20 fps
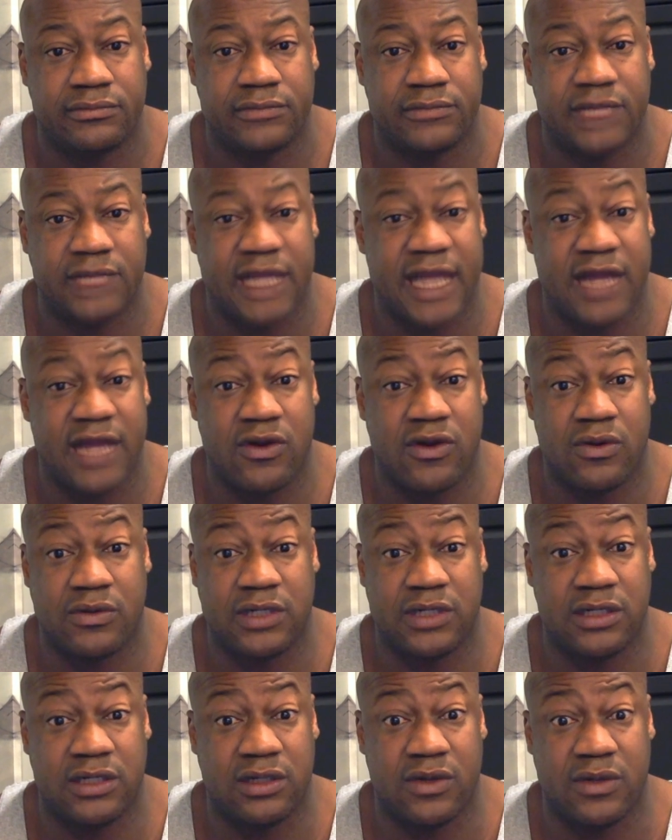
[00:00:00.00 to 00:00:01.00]
He had no,
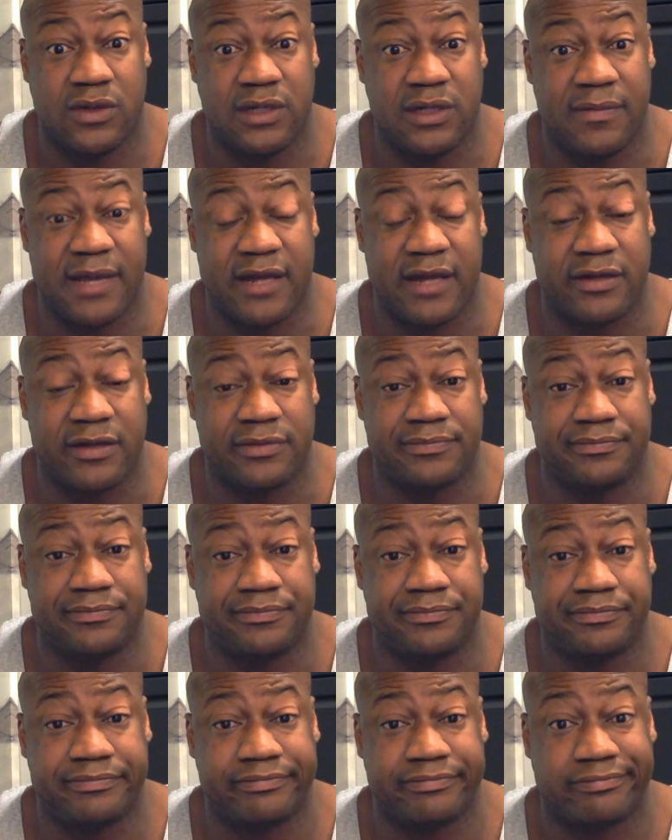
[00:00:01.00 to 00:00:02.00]
didn't know any better.
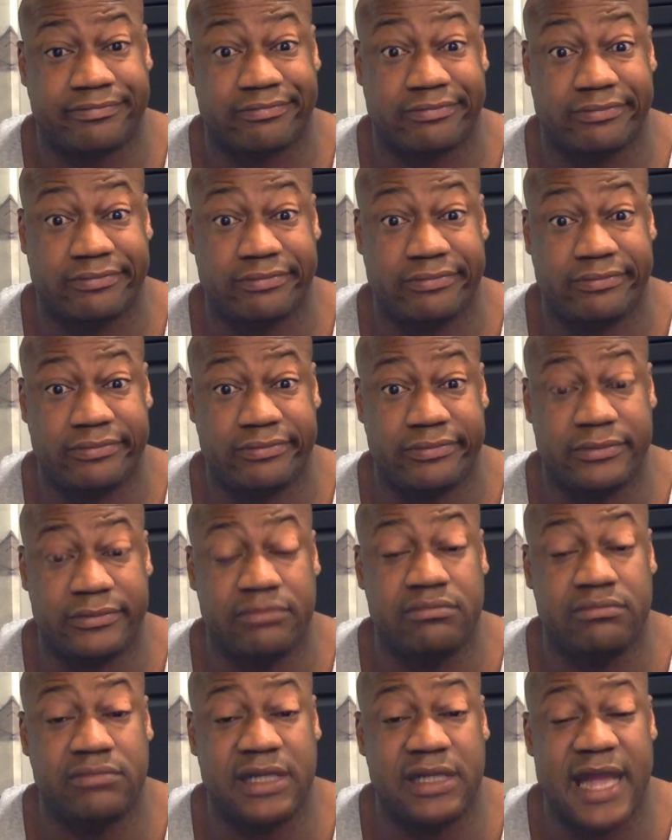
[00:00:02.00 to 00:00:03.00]

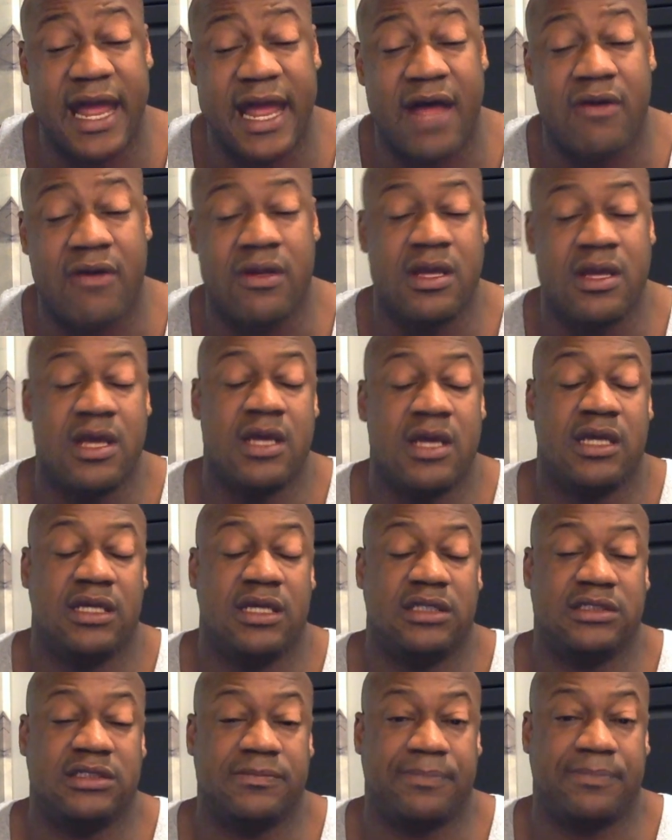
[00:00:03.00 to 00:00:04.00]
But now
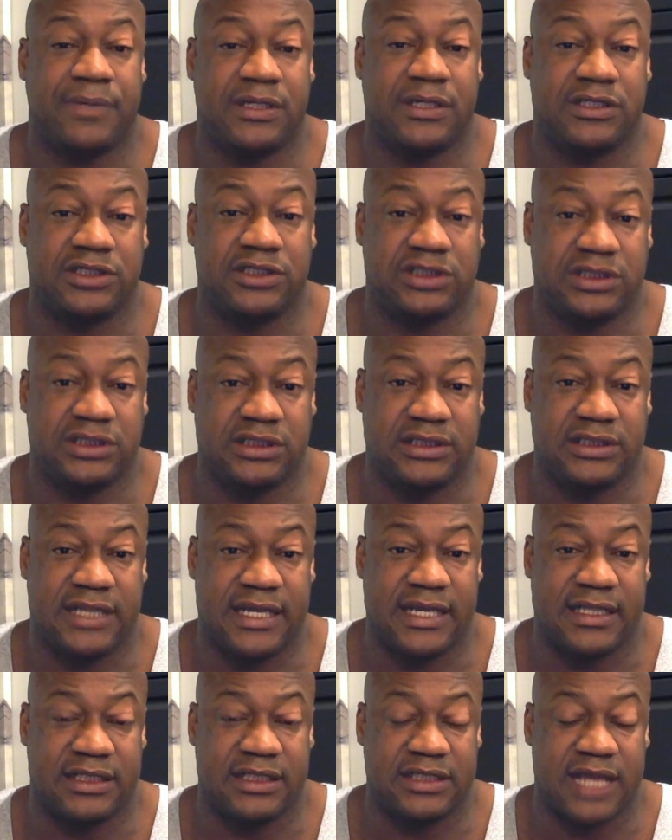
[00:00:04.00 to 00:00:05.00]
he's in prison. She's
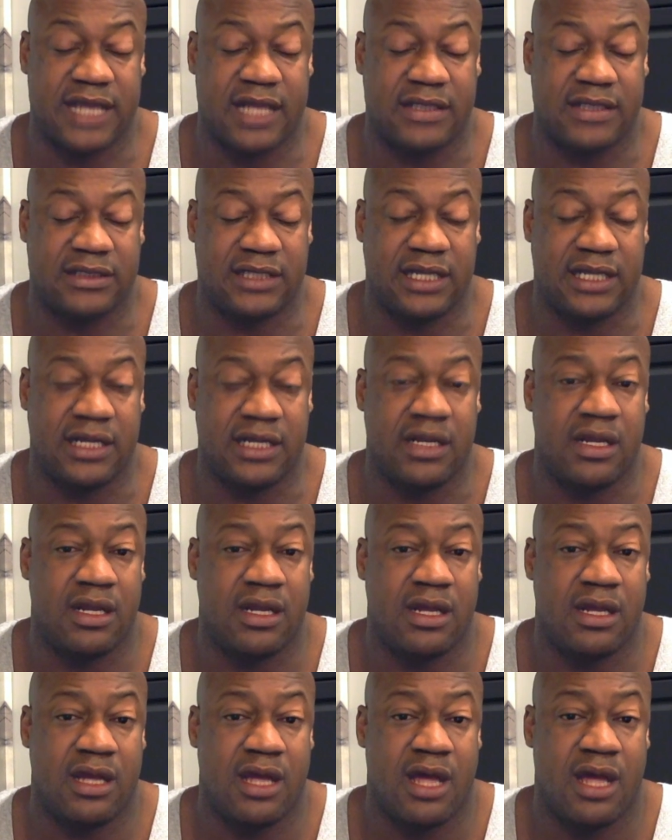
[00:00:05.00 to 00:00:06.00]
dead. The child is dead.
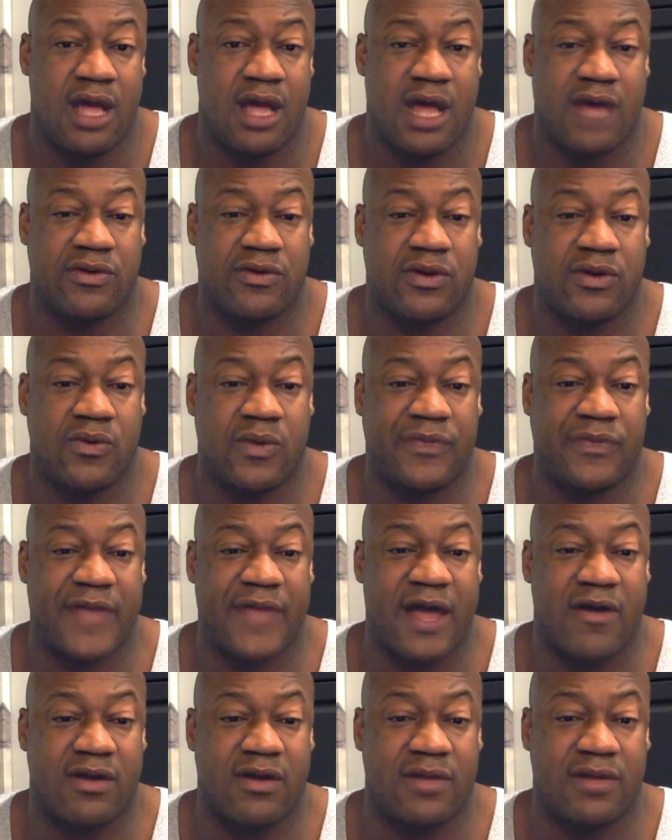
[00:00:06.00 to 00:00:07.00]
I don't know what the
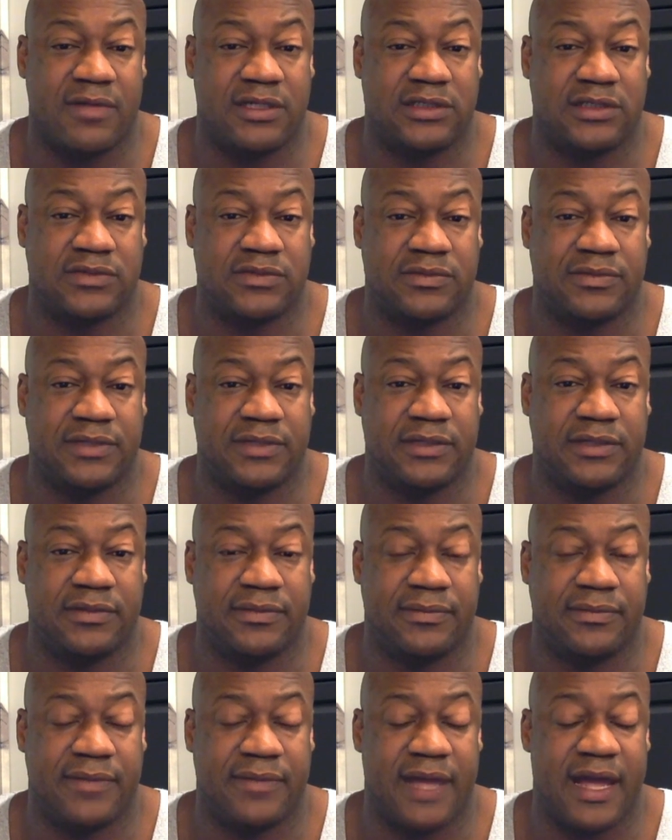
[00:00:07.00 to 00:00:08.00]
outcome of this would be.
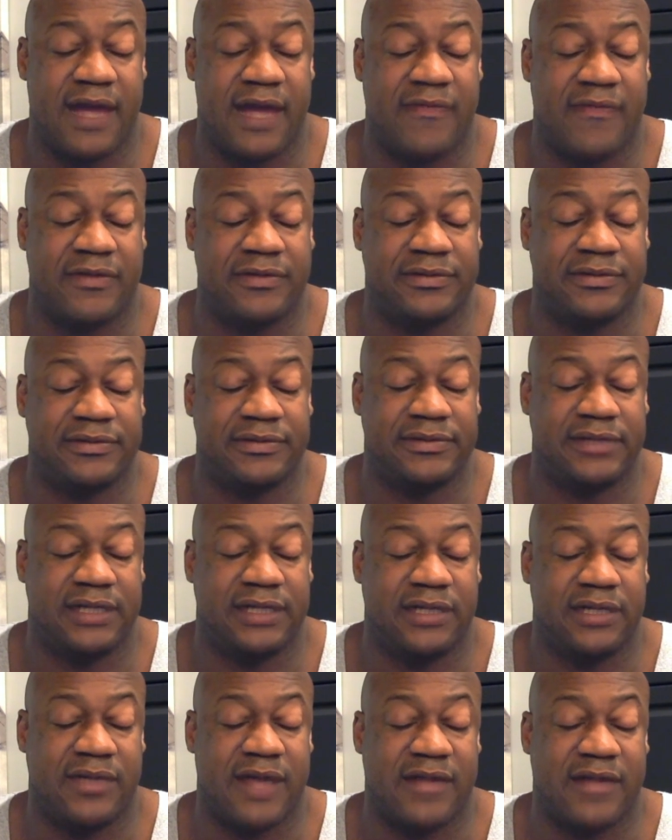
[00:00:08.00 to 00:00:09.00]
However,
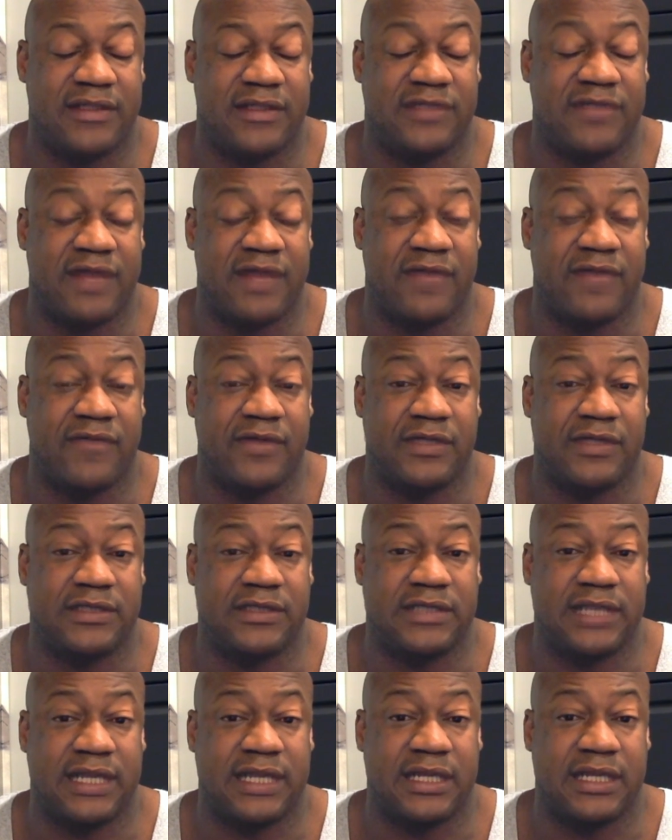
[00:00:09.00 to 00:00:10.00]
anyway, I just find it very
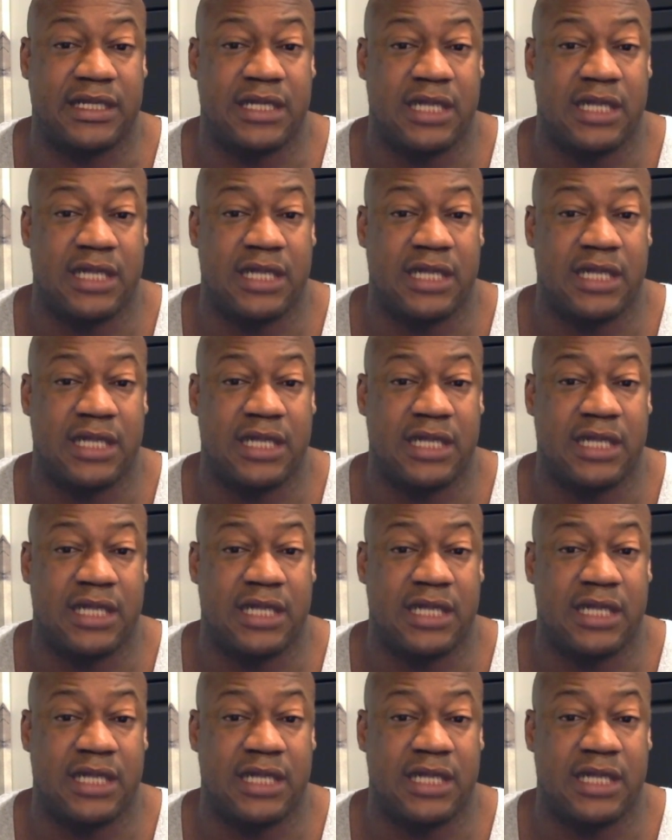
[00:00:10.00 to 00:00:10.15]
sad.